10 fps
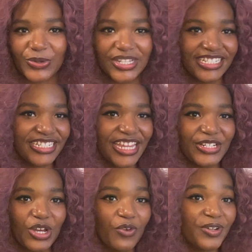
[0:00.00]
is going to
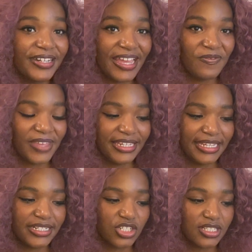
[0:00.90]
change overnight
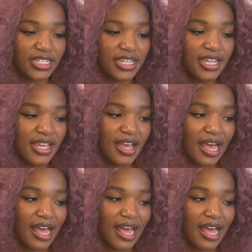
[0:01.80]
financially,